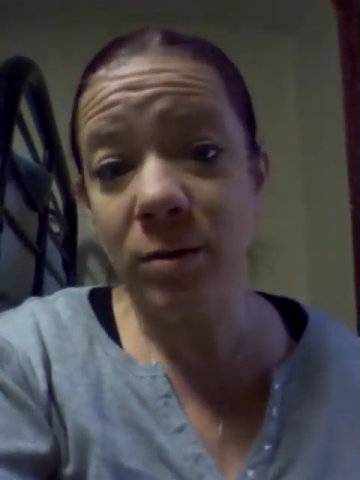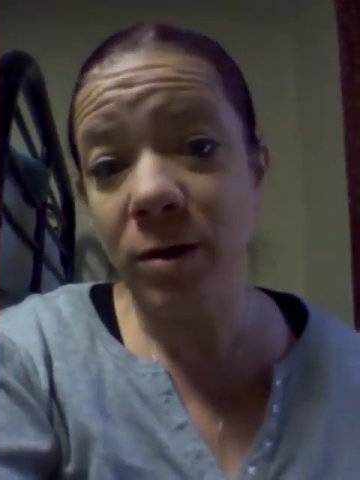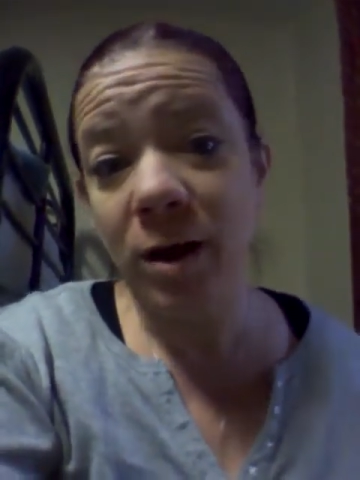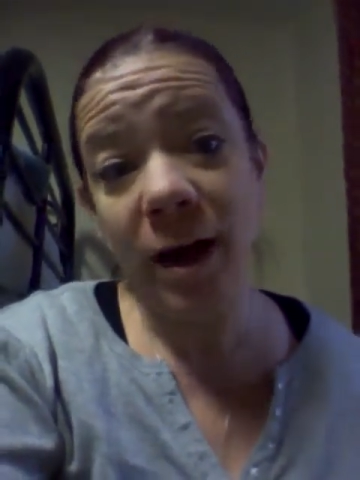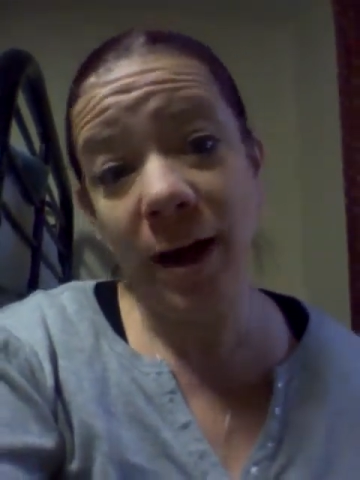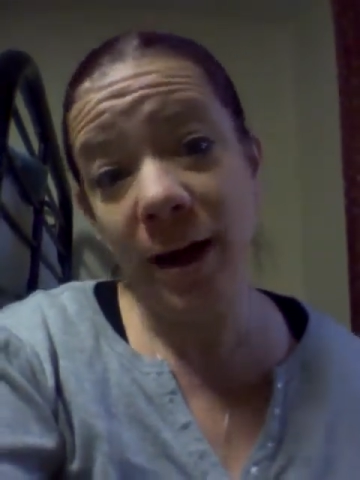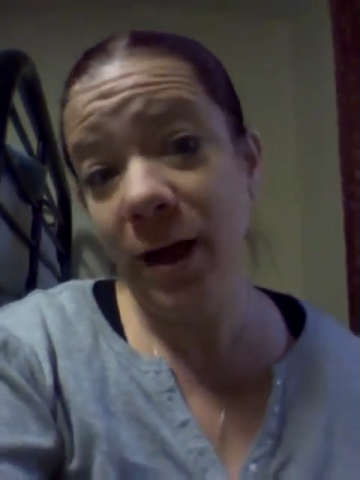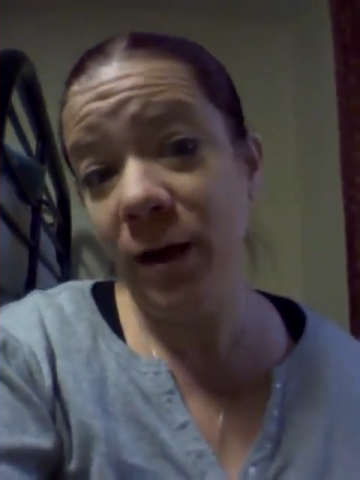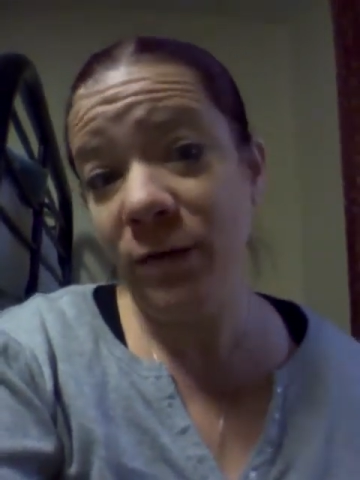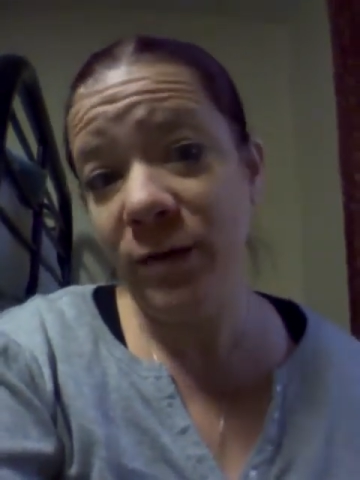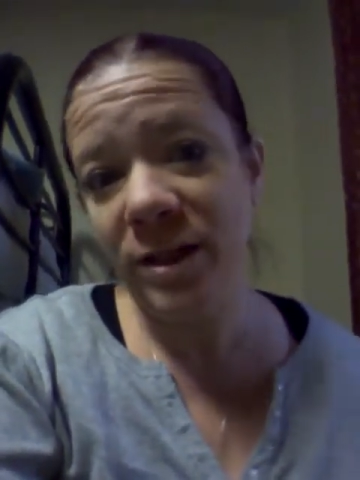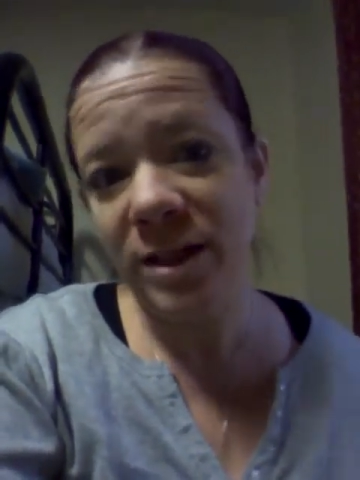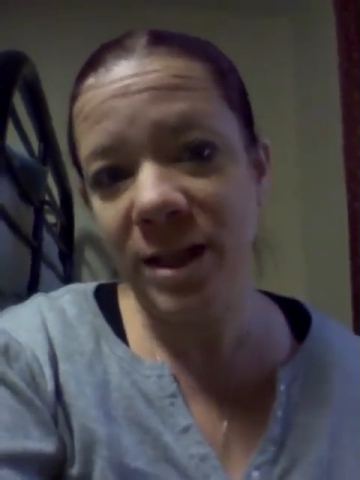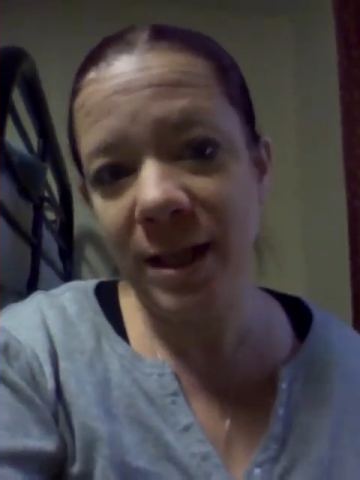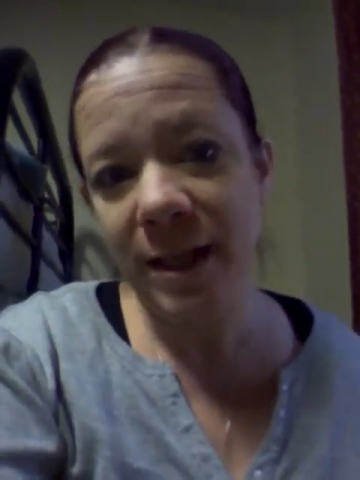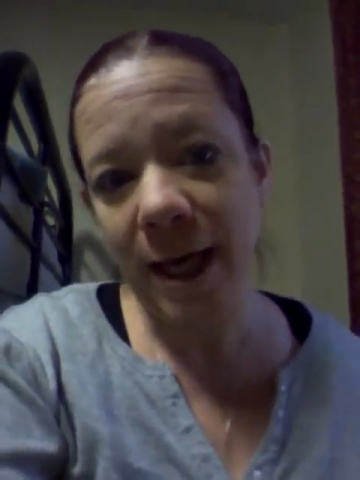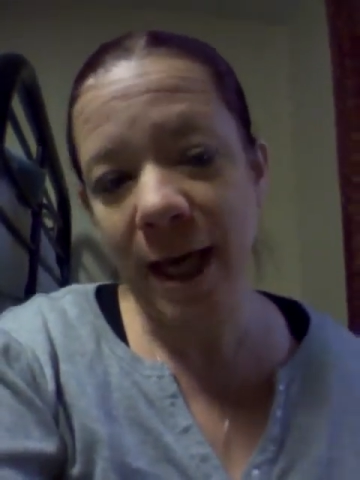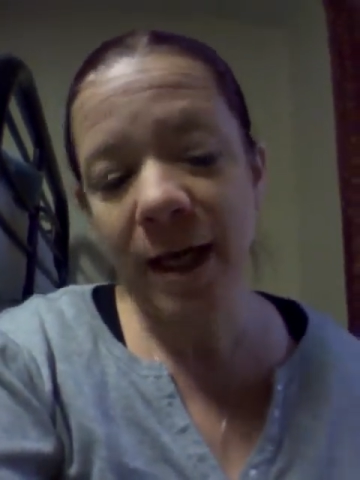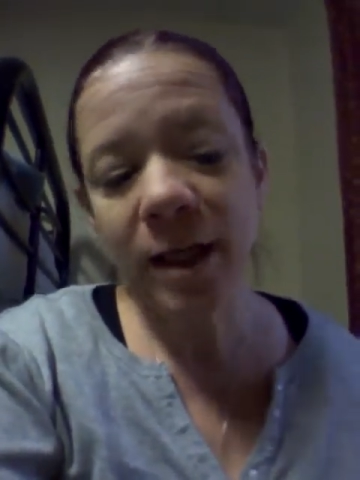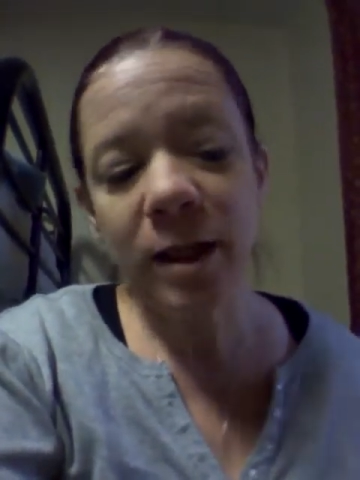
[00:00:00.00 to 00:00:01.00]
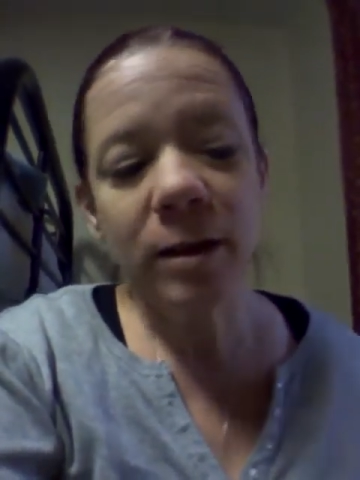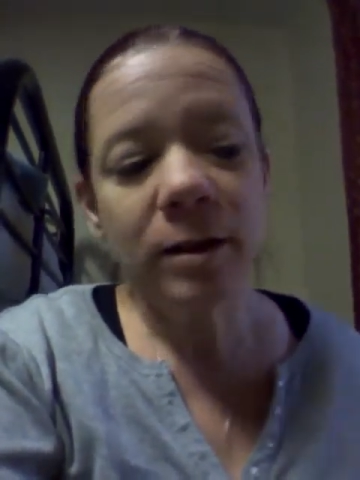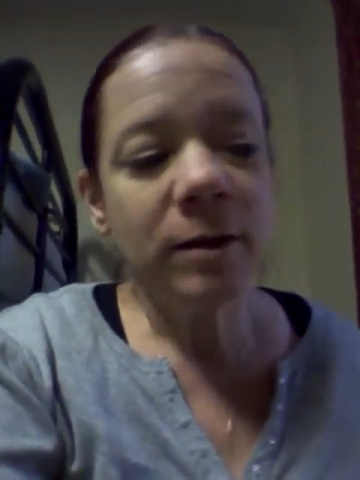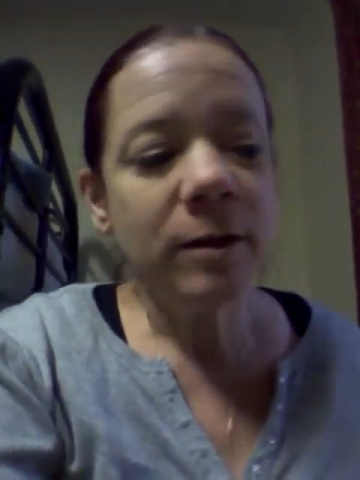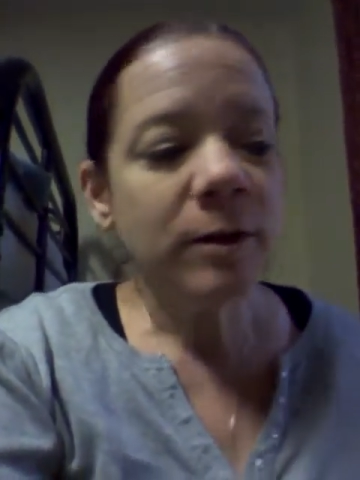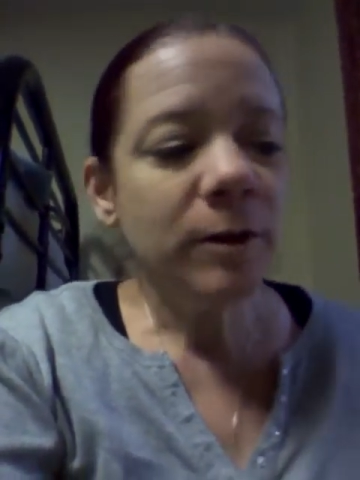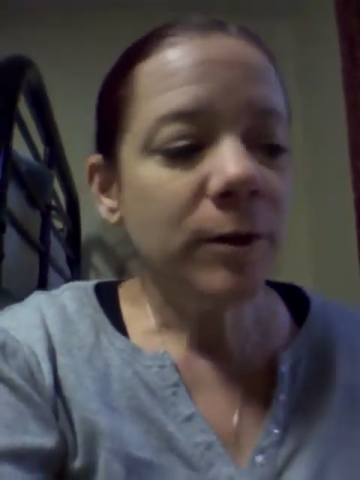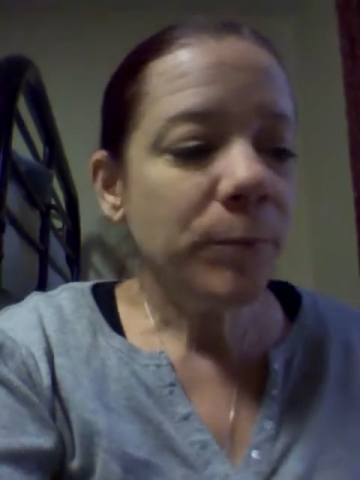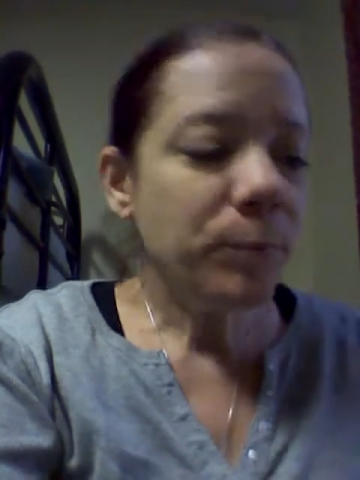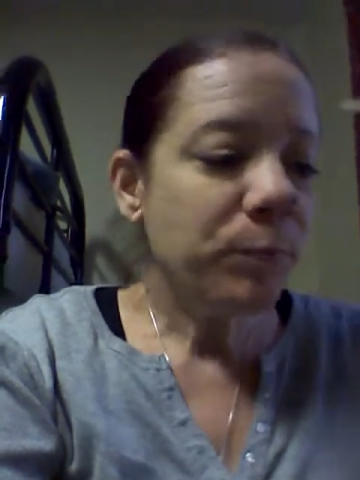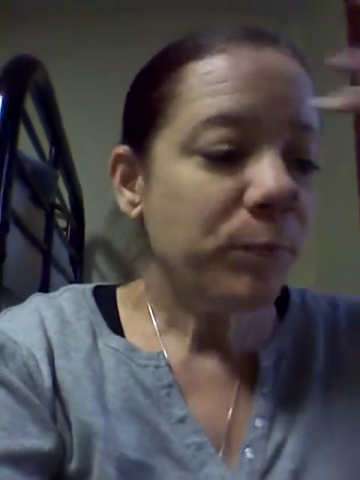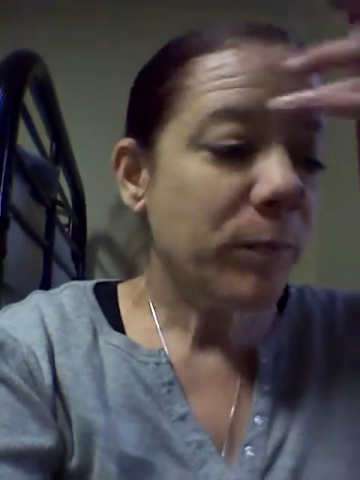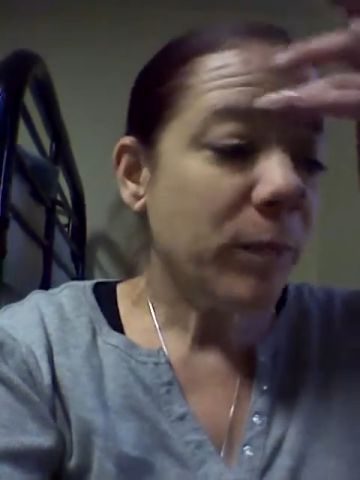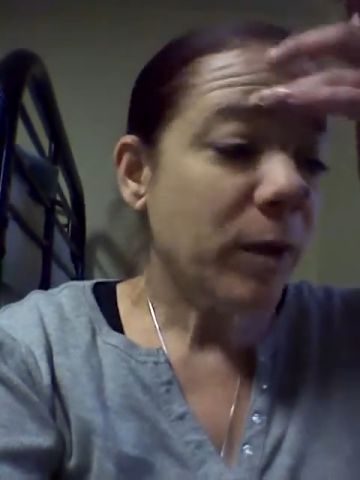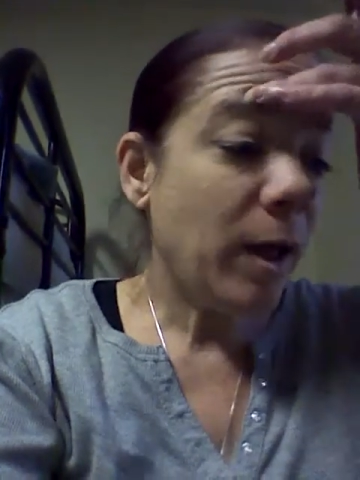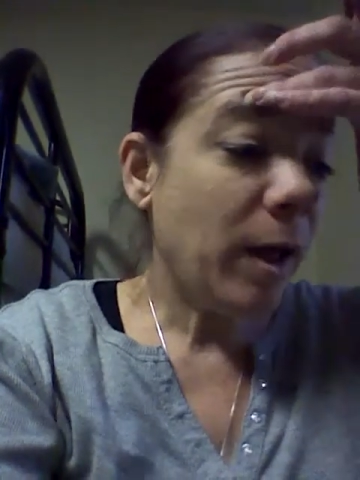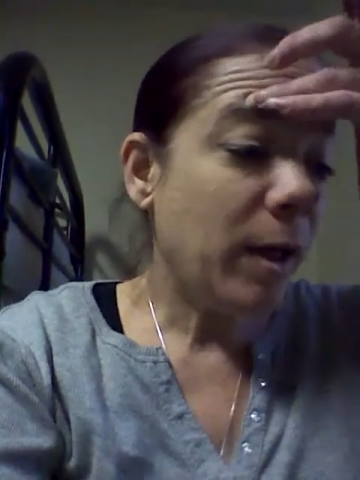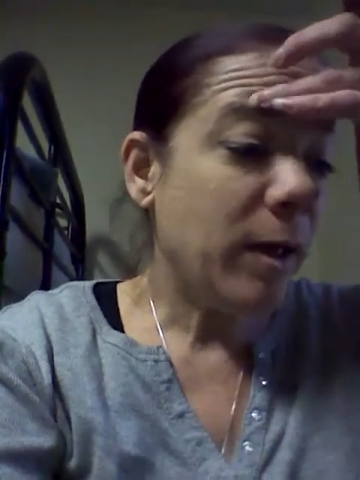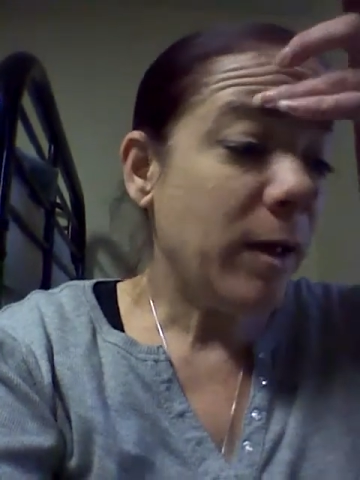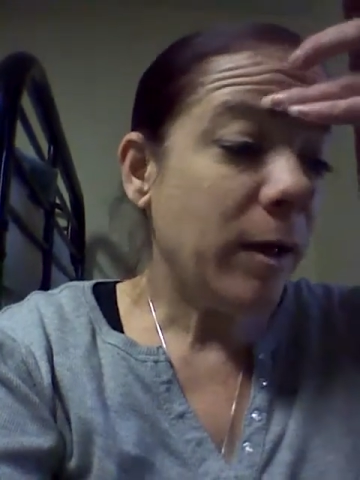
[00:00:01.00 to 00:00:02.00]
I haven't done that.
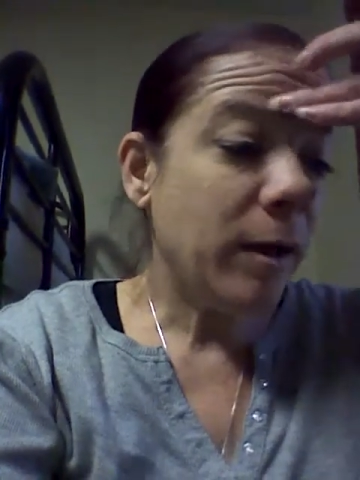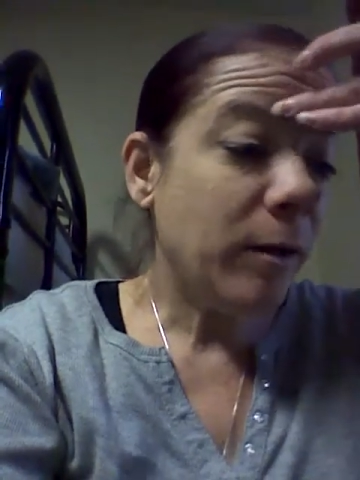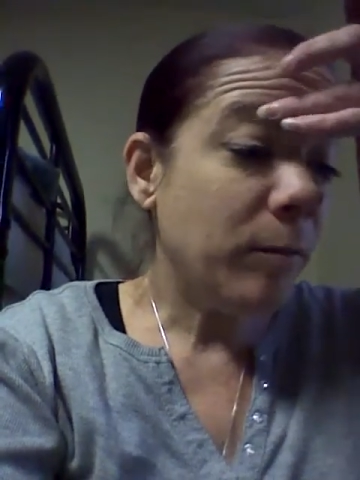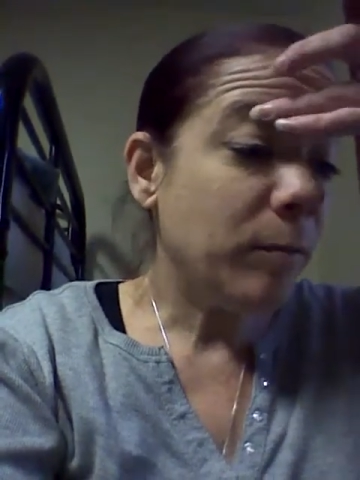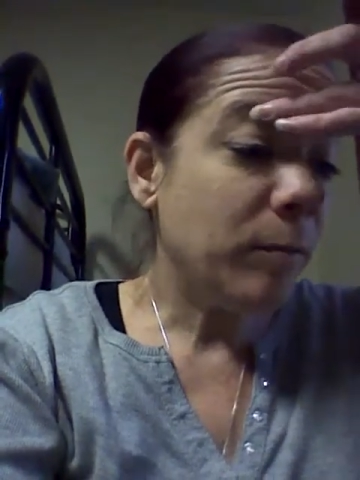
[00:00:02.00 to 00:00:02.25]
And,